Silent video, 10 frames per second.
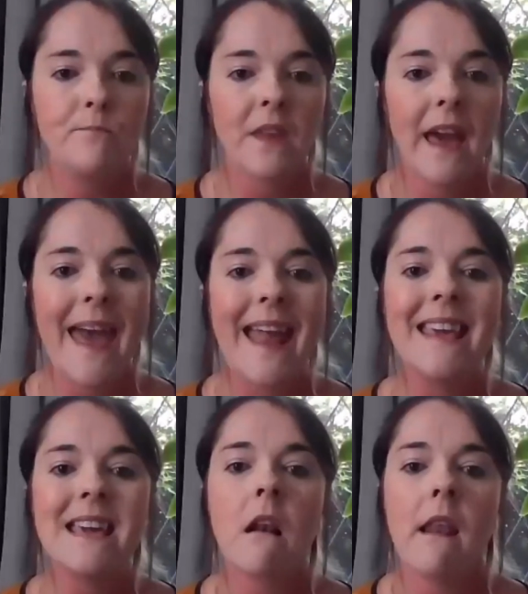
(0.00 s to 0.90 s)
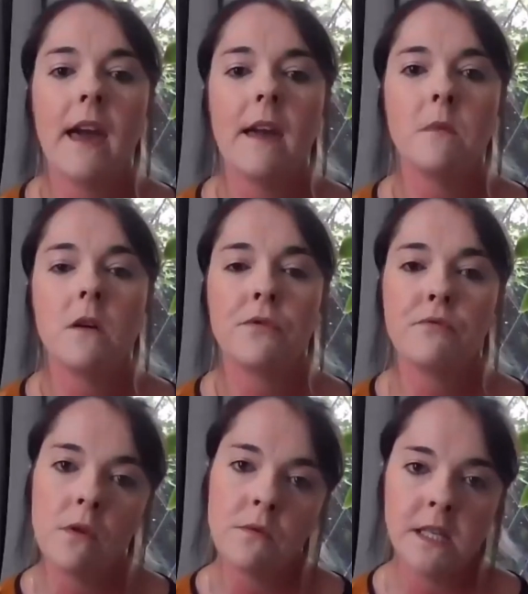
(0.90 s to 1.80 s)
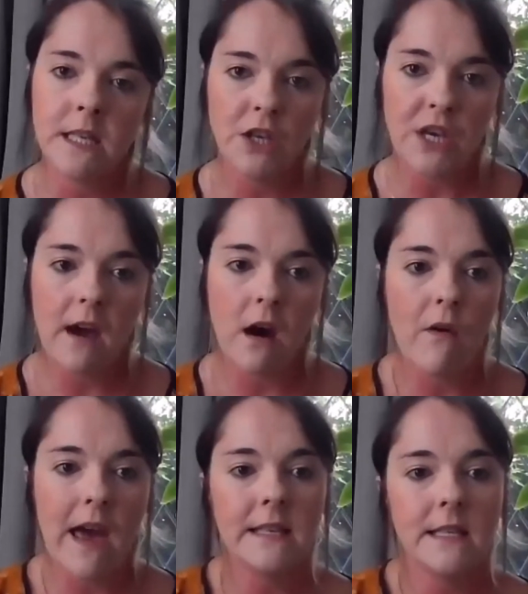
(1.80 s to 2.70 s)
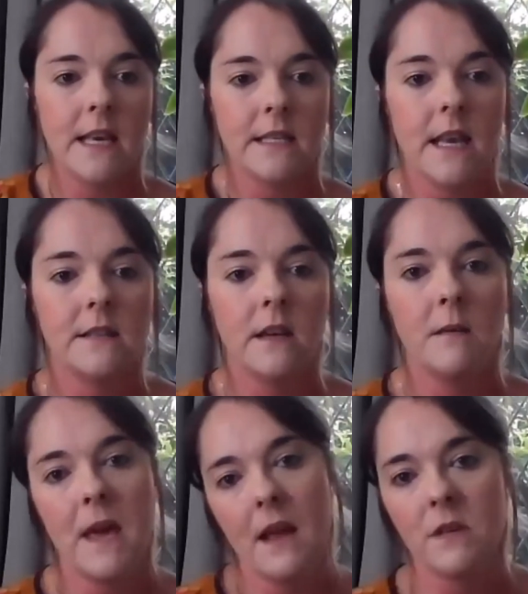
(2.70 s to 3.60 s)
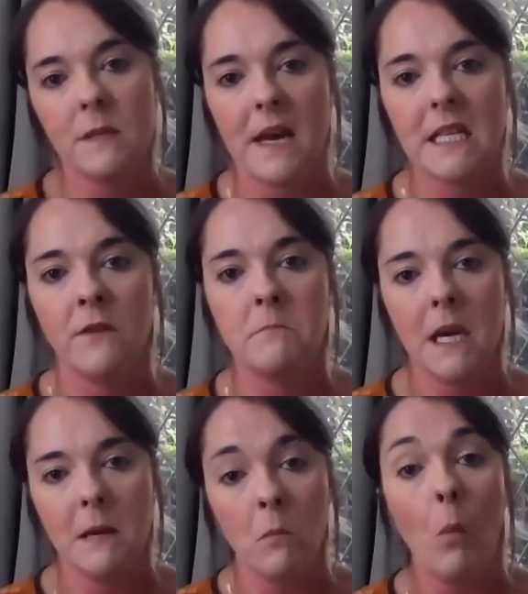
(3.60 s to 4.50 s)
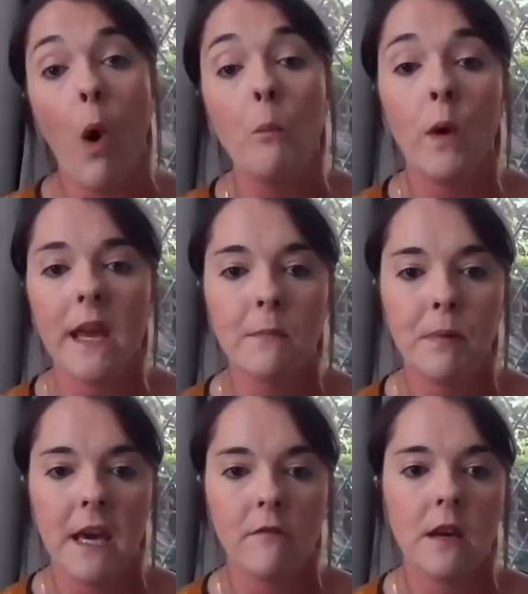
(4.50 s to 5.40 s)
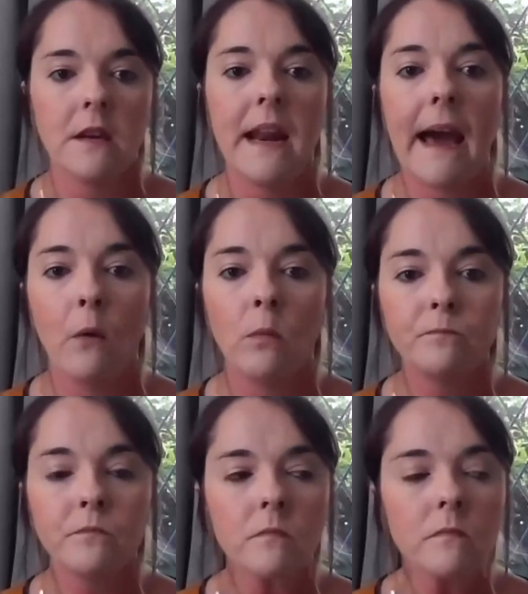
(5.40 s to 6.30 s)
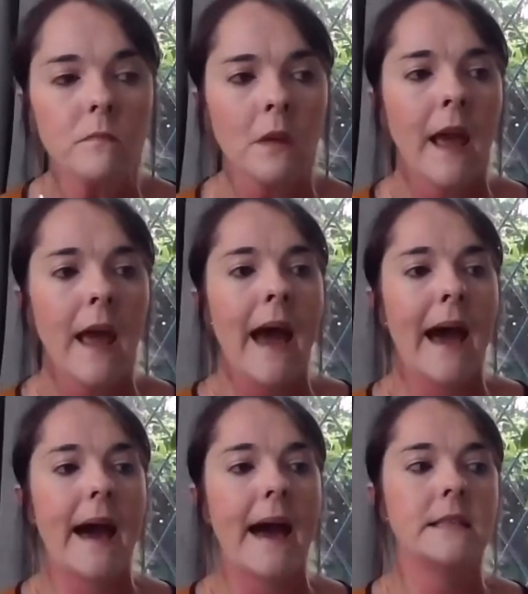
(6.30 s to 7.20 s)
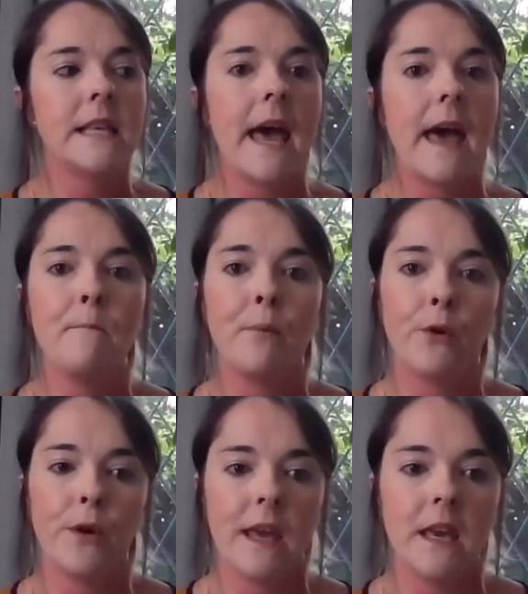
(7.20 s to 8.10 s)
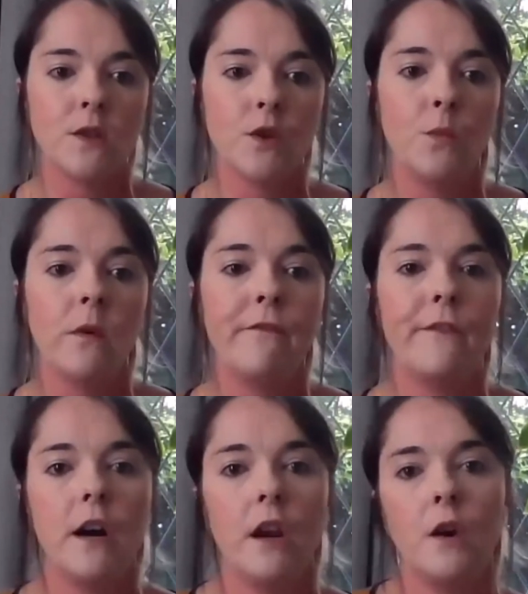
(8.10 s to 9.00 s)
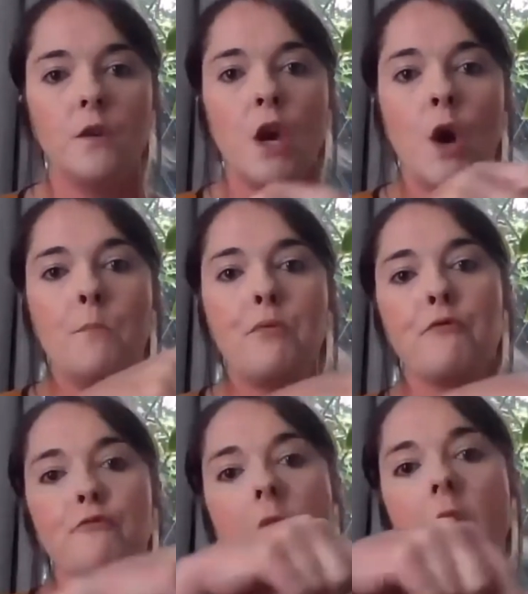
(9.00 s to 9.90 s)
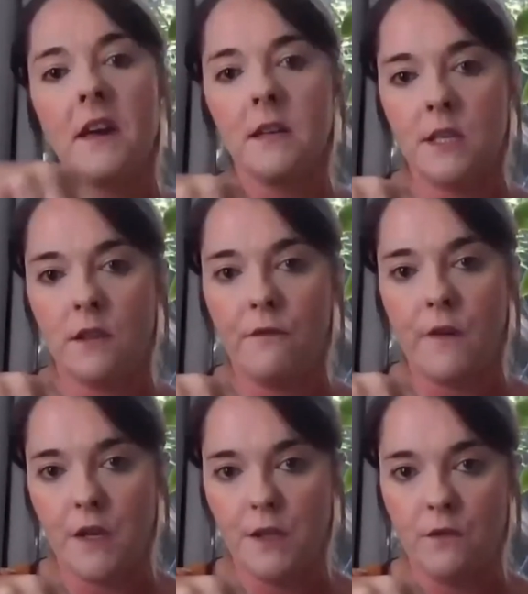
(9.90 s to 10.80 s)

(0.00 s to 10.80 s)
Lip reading: Any claim through the CJRS is going to be in respect of a minimum 1-week period now. And employees who were furloughed prior to the 1st of